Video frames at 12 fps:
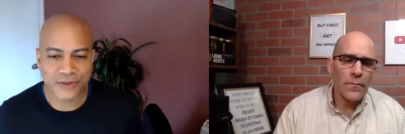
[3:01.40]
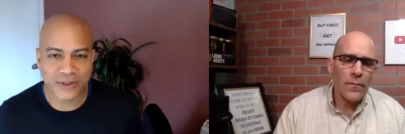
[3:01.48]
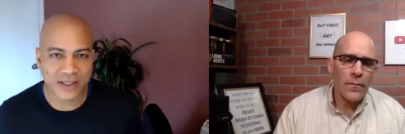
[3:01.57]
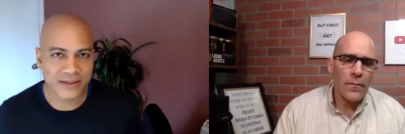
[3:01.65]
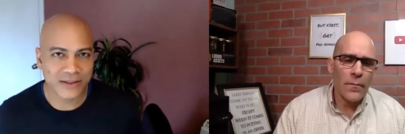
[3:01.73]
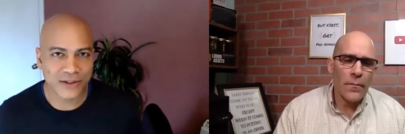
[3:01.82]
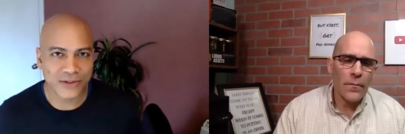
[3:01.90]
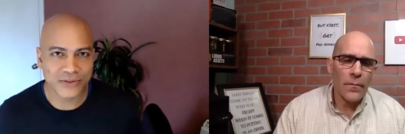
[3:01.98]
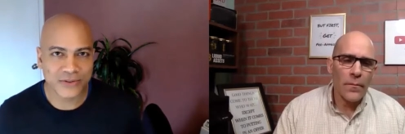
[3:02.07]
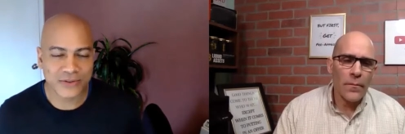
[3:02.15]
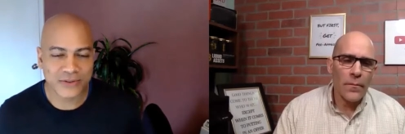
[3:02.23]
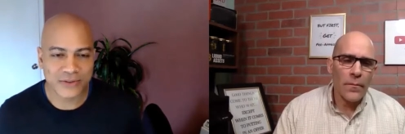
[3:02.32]
Speaker 1: lots of
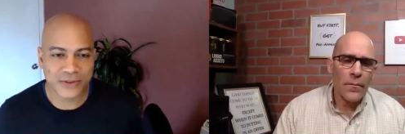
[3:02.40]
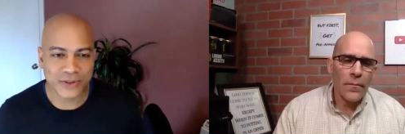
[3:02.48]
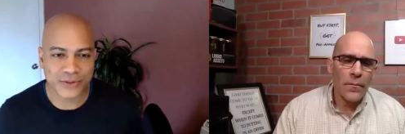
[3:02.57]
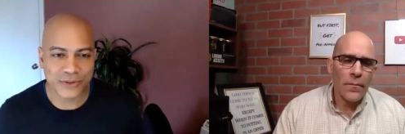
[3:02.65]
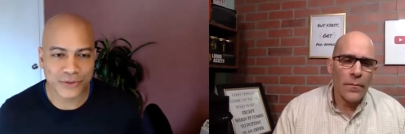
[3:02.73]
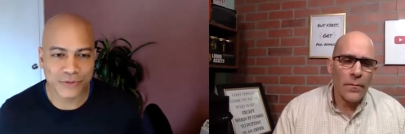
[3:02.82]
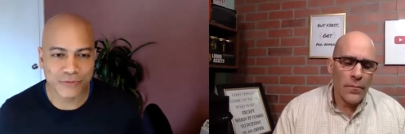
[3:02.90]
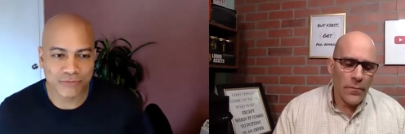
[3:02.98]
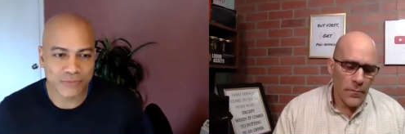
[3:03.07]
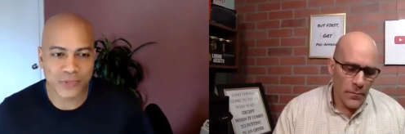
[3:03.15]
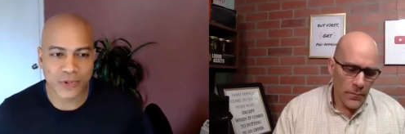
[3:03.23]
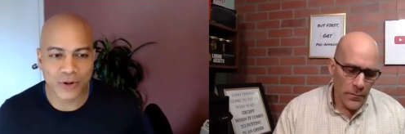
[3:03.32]
loans. So I do
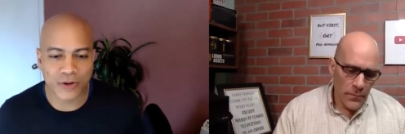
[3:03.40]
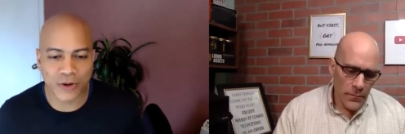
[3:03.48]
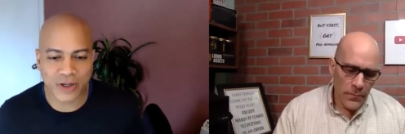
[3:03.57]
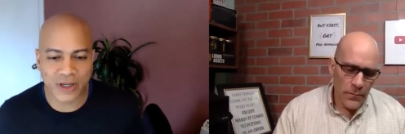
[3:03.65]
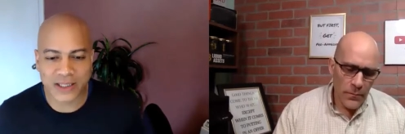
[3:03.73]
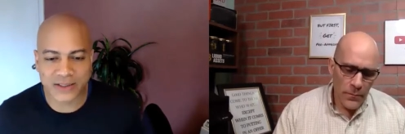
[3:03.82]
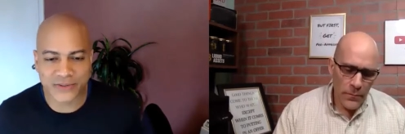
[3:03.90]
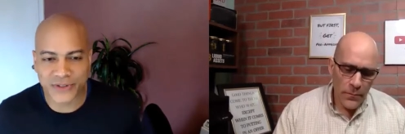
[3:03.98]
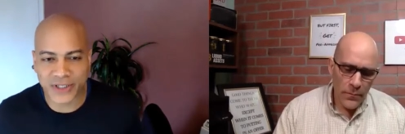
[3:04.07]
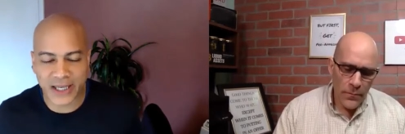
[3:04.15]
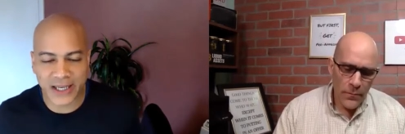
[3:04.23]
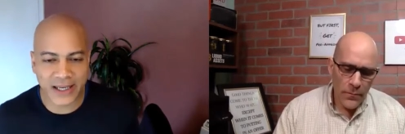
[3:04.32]
all, all kinds
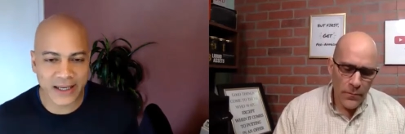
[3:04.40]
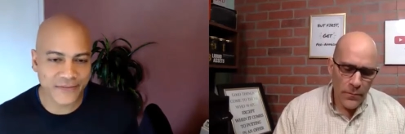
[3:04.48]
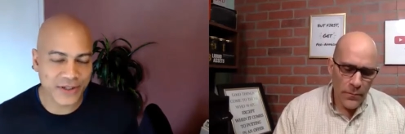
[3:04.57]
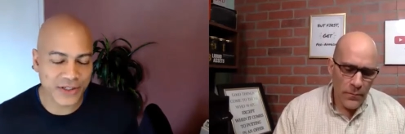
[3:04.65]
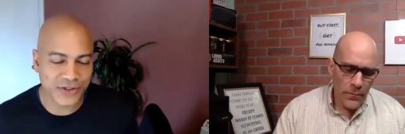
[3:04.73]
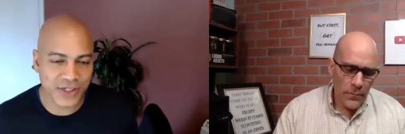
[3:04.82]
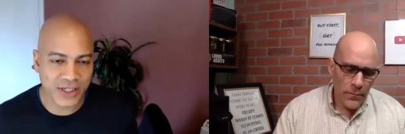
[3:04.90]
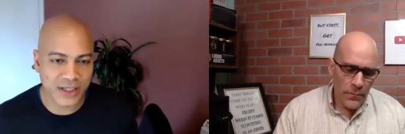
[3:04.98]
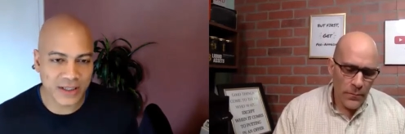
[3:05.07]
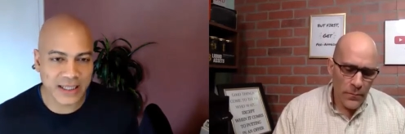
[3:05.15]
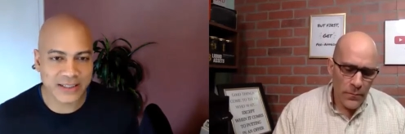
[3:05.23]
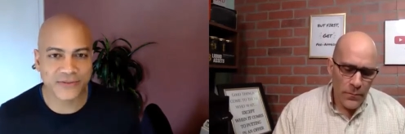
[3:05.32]
VA, FHA,
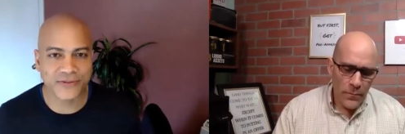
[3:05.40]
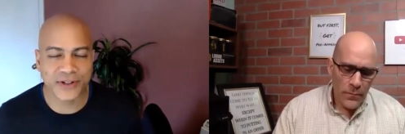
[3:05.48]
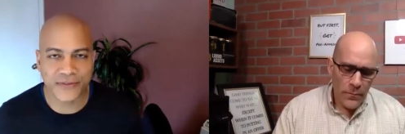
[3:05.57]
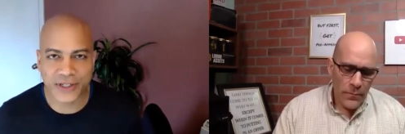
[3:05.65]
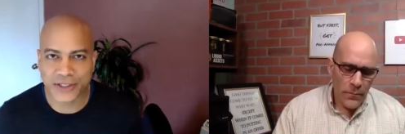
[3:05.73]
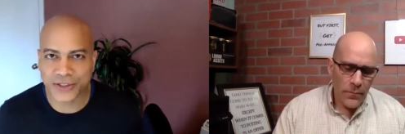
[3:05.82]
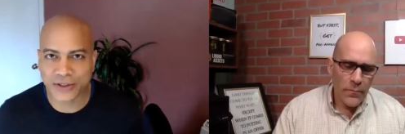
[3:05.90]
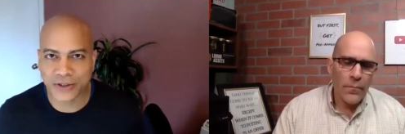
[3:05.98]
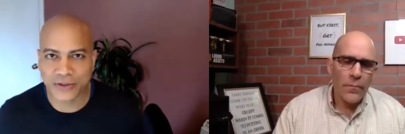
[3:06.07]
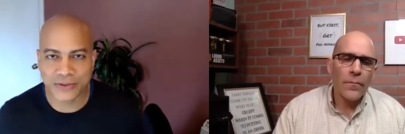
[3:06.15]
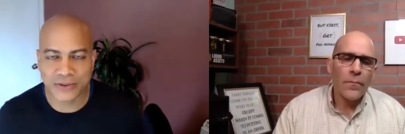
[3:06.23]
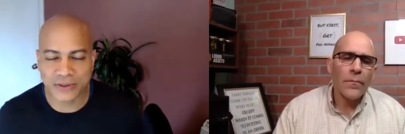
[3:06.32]
lots of renovation
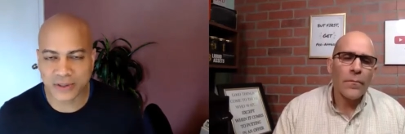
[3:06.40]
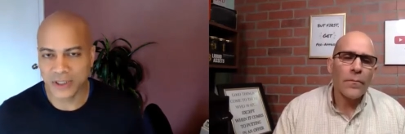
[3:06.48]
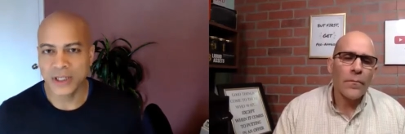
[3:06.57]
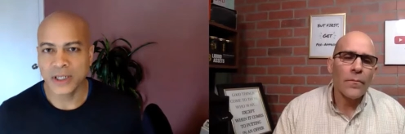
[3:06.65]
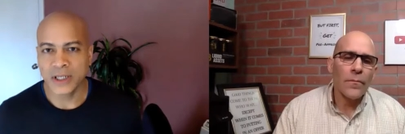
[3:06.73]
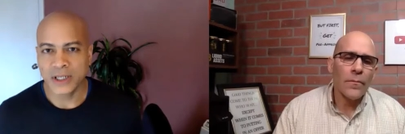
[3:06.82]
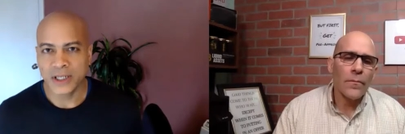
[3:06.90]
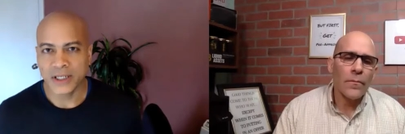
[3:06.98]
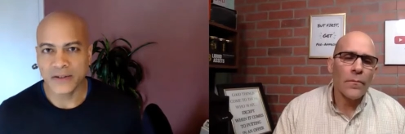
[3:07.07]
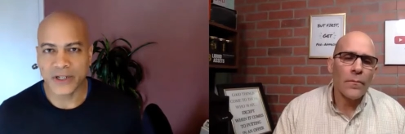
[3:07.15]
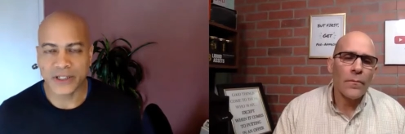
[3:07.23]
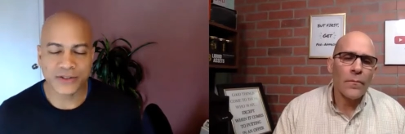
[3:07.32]
loans,
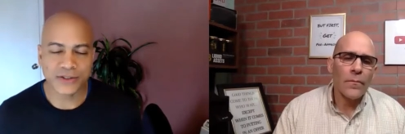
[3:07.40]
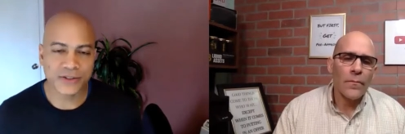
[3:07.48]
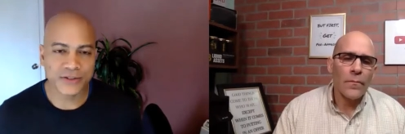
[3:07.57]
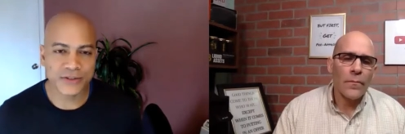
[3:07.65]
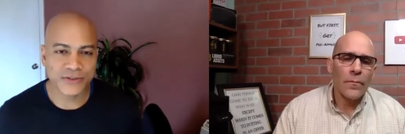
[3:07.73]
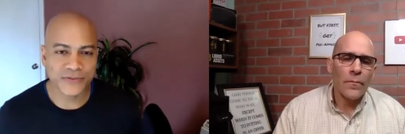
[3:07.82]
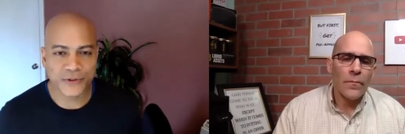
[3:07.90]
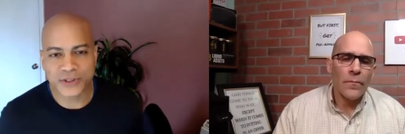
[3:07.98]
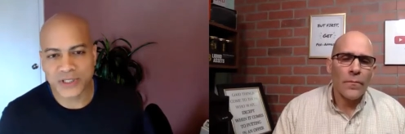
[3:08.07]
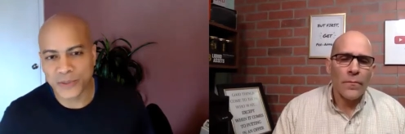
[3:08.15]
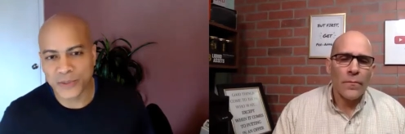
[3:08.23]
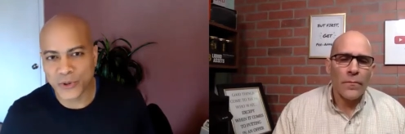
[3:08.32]
investors, first
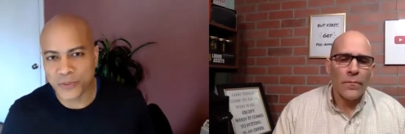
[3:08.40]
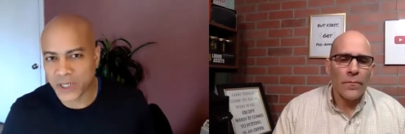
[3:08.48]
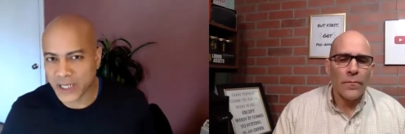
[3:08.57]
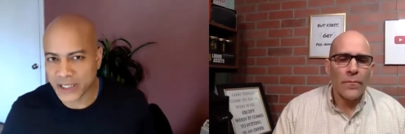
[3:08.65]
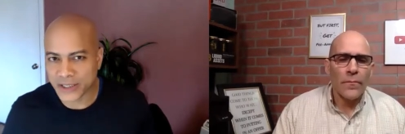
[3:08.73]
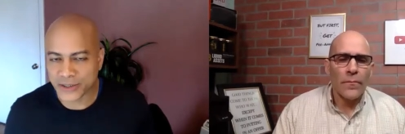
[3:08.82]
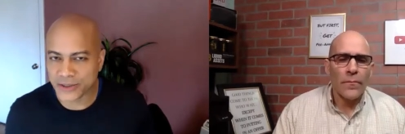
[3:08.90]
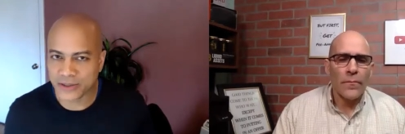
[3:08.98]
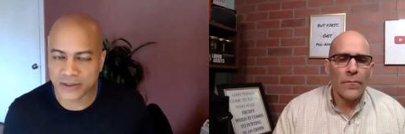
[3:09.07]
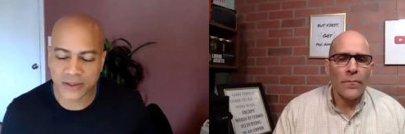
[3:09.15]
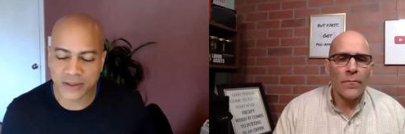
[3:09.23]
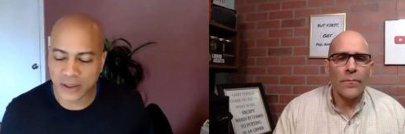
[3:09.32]
time home
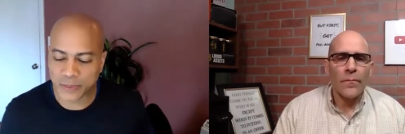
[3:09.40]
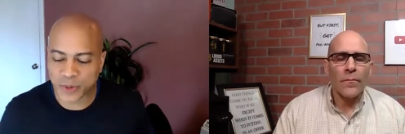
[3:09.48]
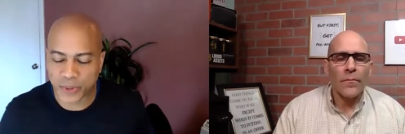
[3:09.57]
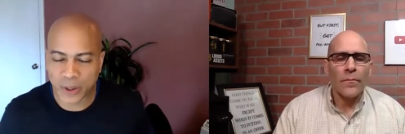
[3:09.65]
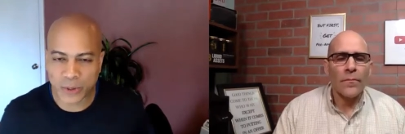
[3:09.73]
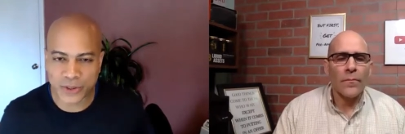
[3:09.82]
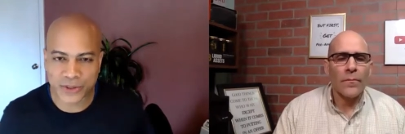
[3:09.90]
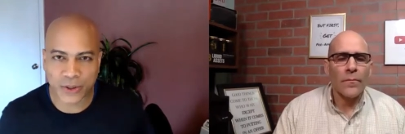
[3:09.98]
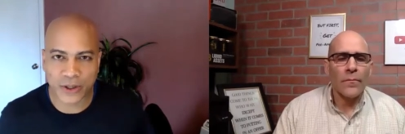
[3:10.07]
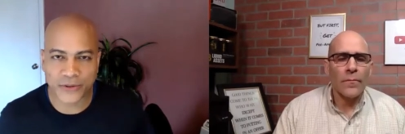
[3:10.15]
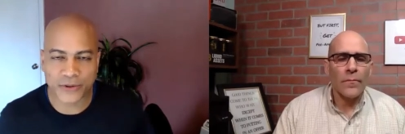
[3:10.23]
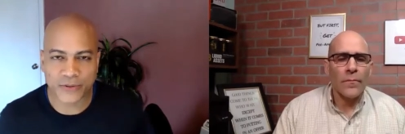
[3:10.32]
buyers. I'm um, a published
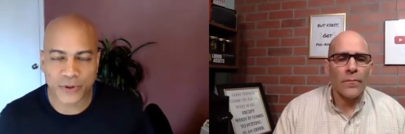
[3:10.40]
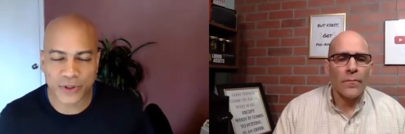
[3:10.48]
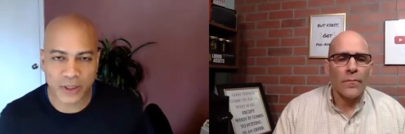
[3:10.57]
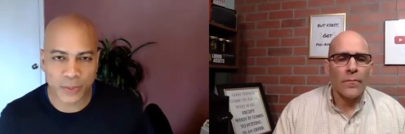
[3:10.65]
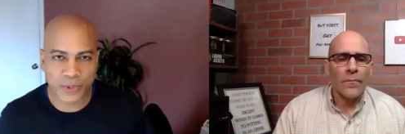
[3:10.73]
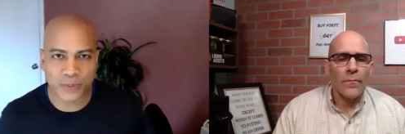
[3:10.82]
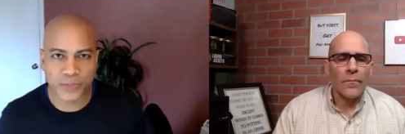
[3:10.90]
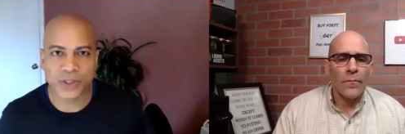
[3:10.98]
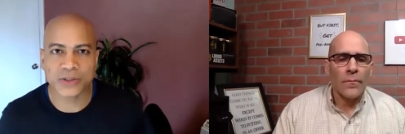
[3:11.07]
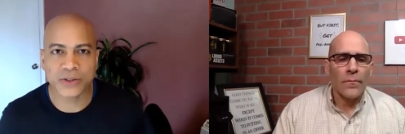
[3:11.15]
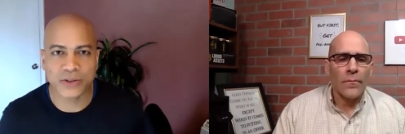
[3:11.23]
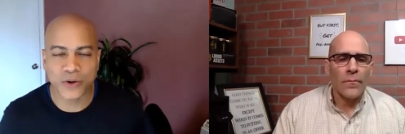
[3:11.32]
author, wrote a couple of
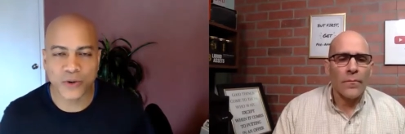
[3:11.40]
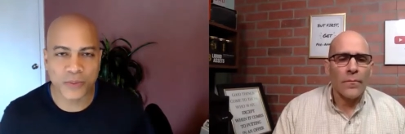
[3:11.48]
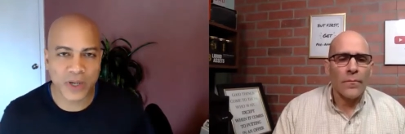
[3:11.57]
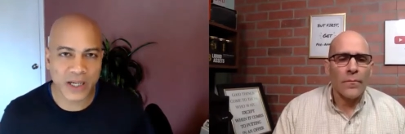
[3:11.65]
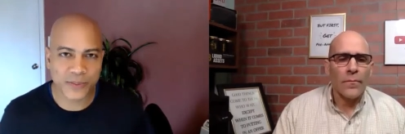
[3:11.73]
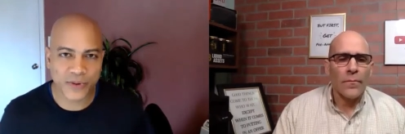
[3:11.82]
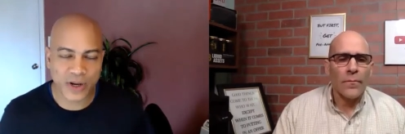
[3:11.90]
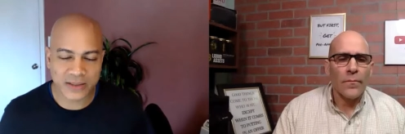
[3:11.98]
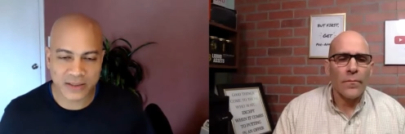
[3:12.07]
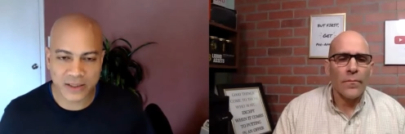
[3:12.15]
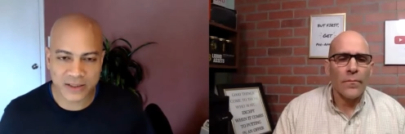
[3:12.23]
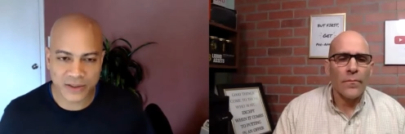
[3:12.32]
books on the home buying
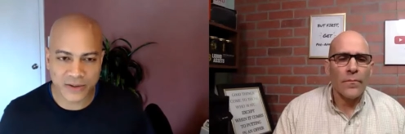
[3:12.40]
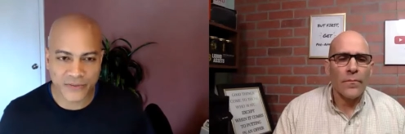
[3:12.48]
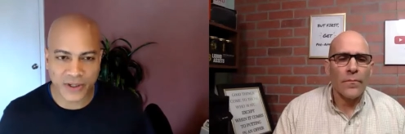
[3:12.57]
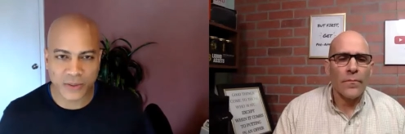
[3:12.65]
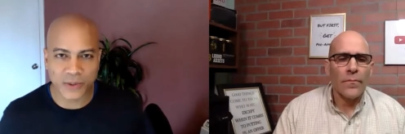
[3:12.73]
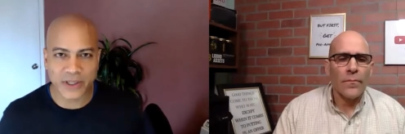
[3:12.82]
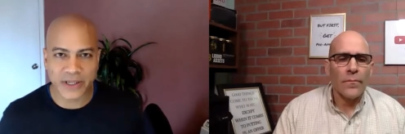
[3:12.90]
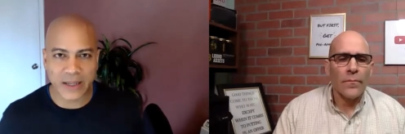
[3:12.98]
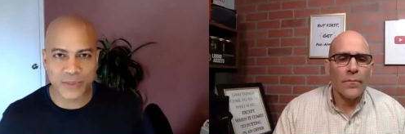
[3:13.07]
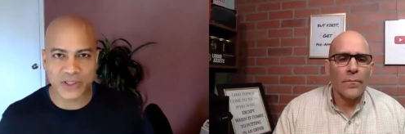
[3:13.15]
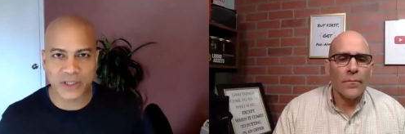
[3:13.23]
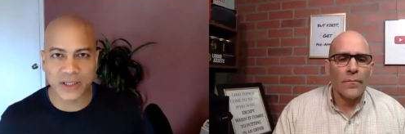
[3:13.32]
process that are available at
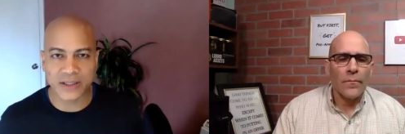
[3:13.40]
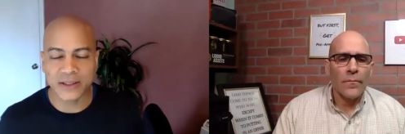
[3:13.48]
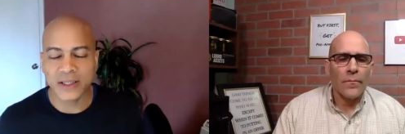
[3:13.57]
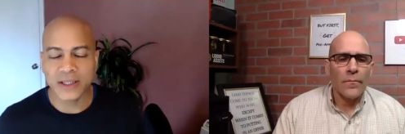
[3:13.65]
Amazon.